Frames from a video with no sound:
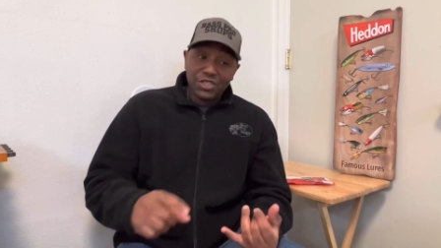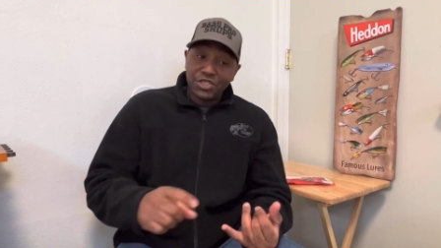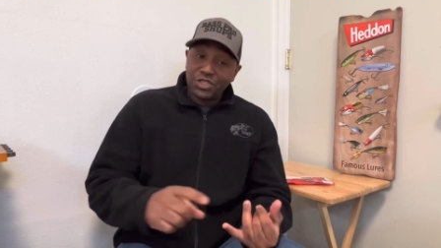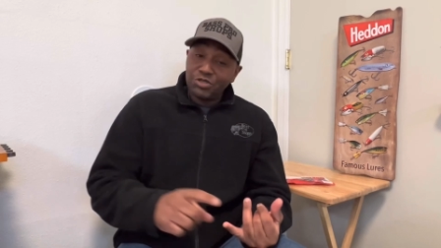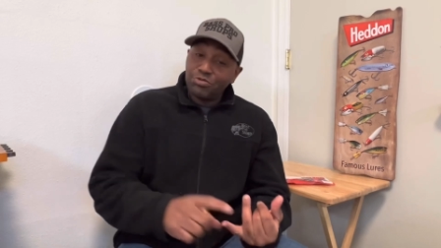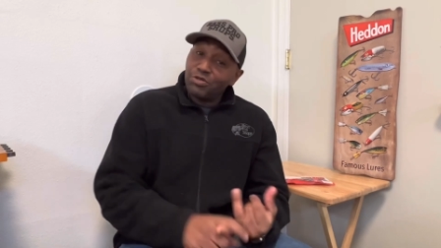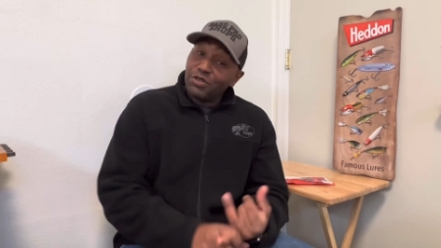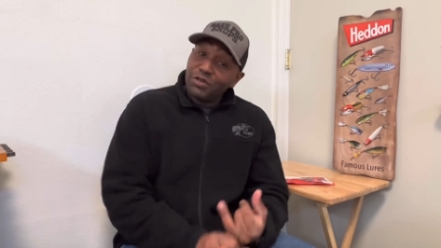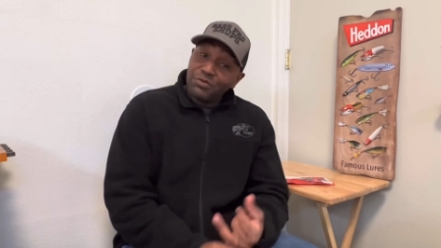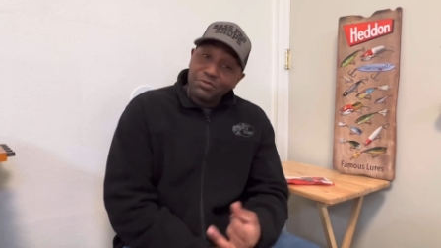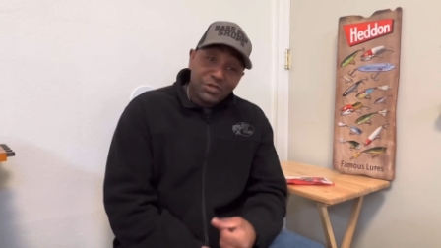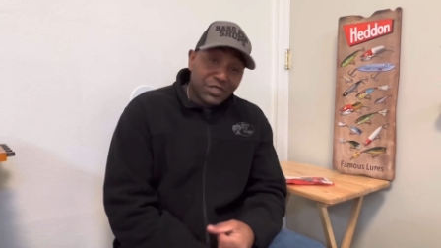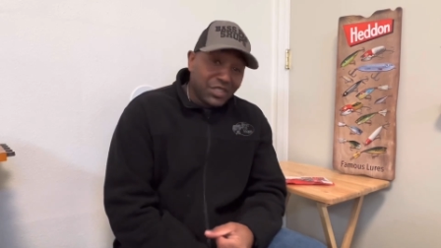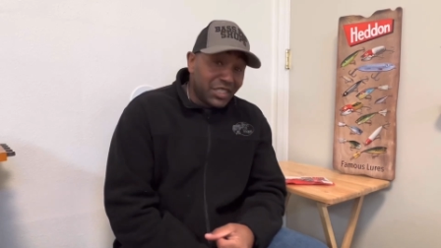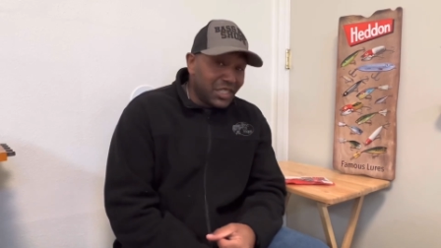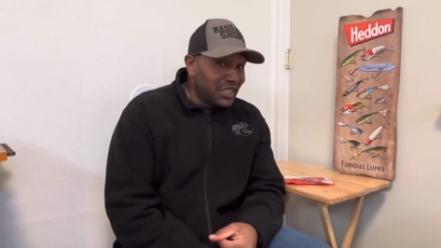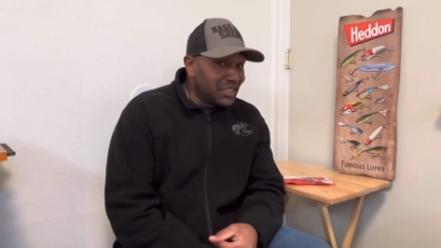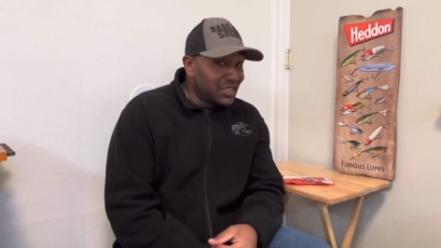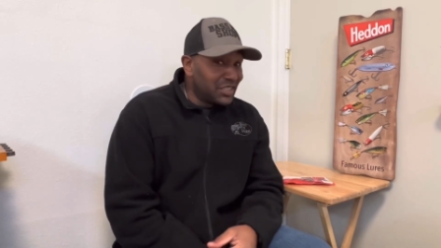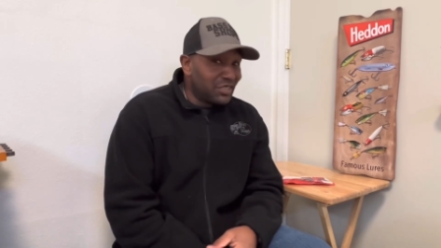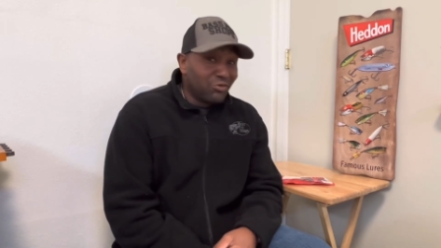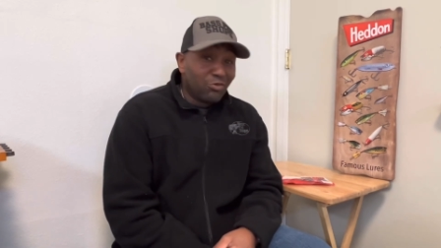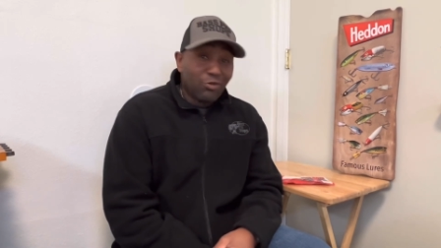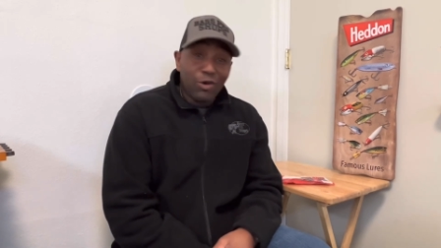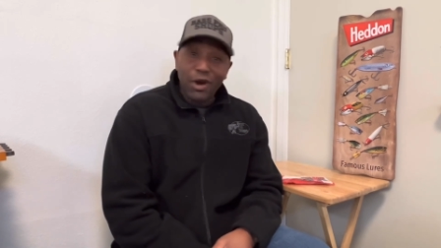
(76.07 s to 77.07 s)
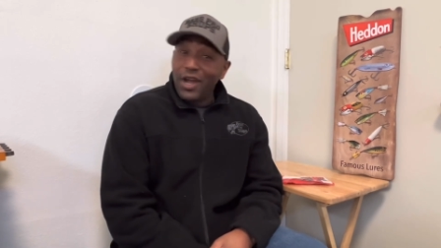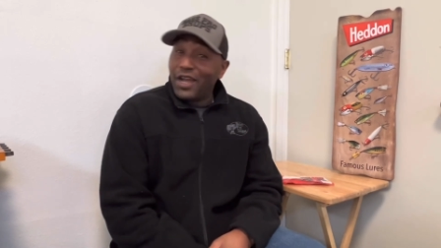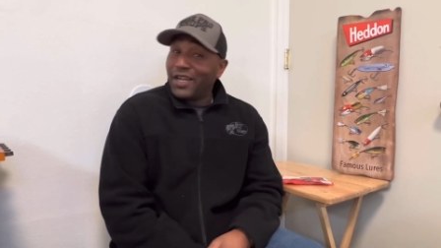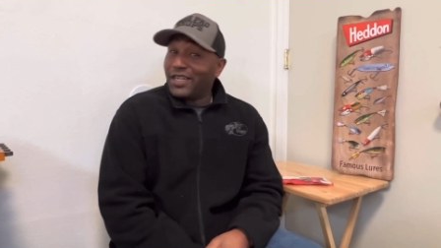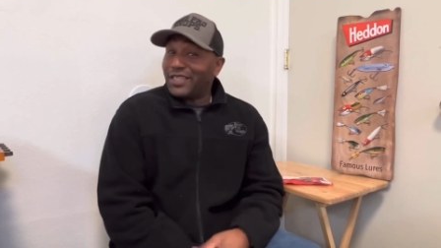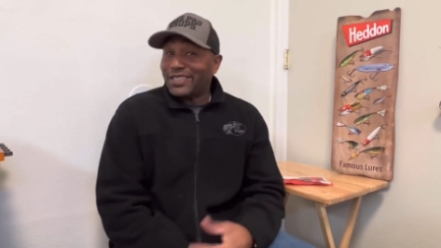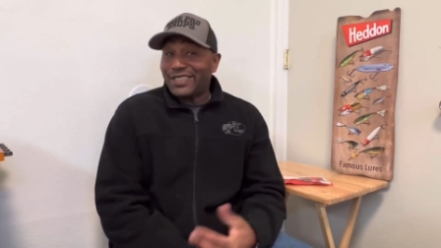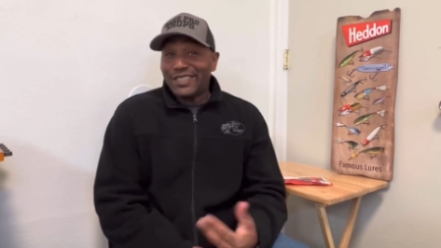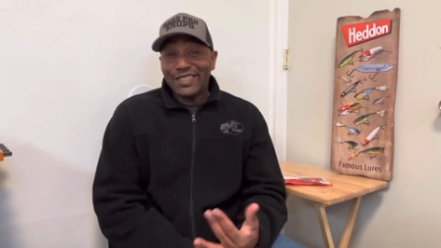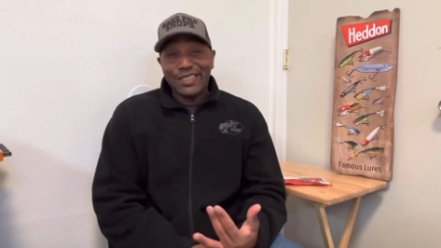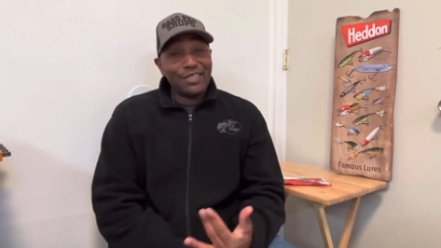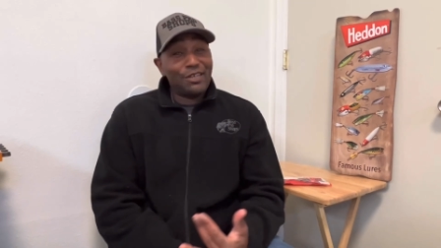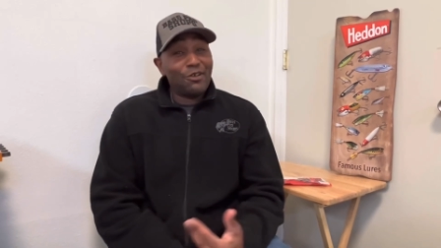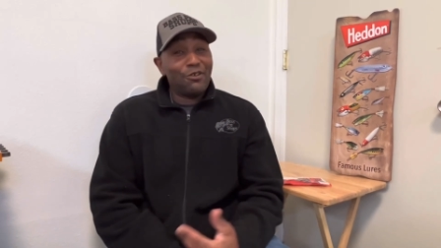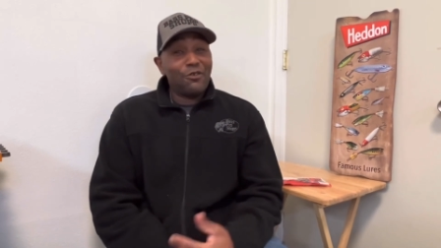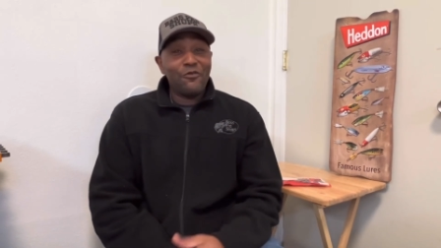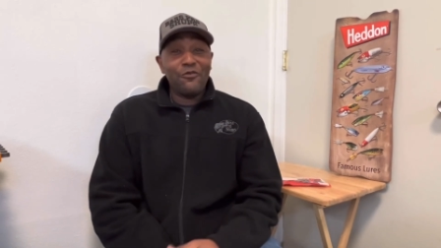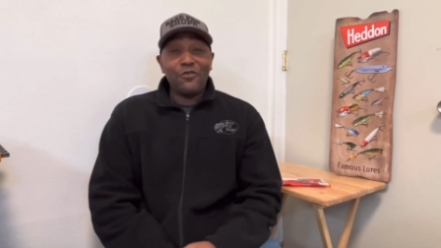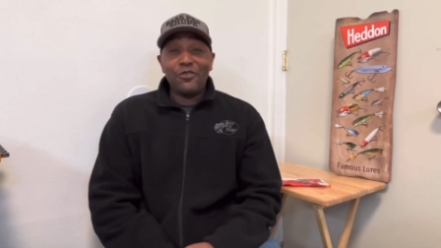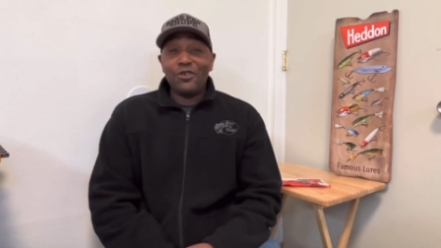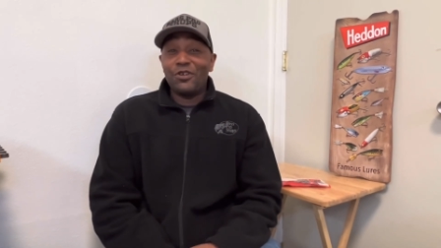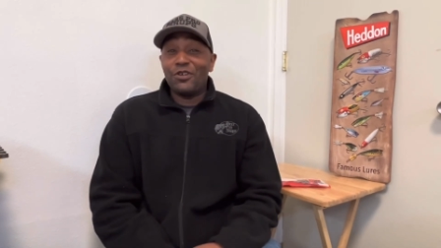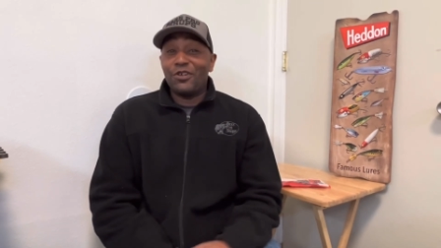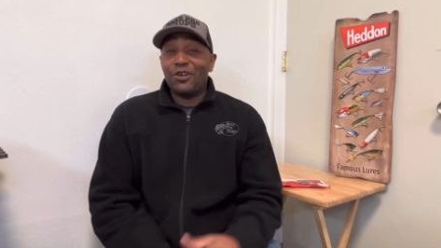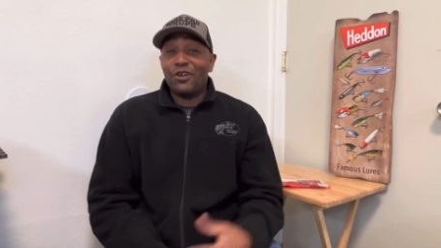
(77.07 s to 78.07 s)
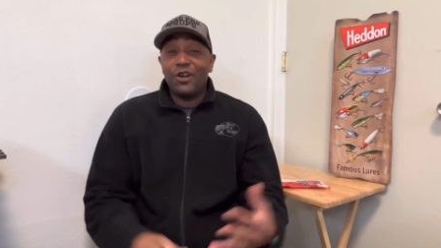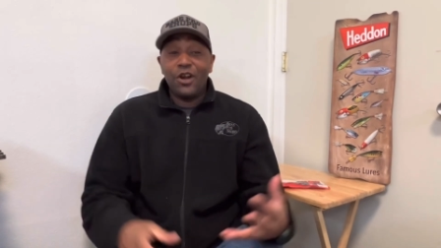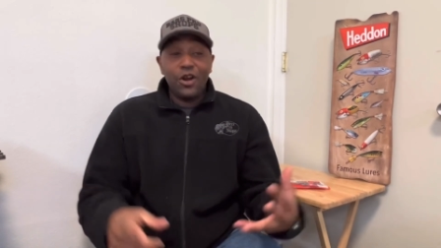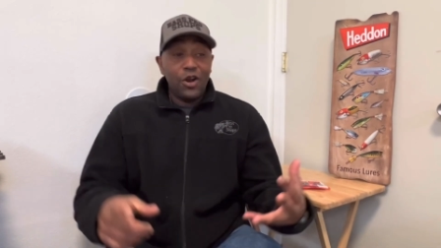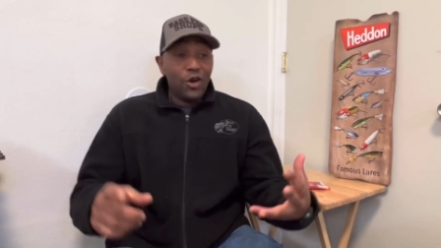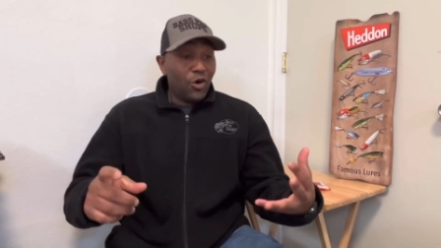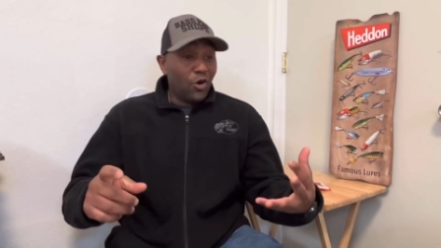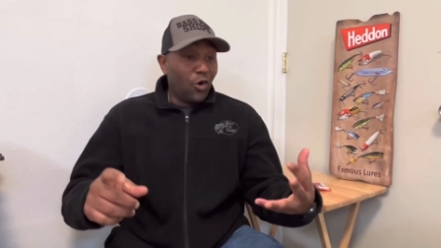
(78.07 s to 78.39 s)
swim jigs in white, silver,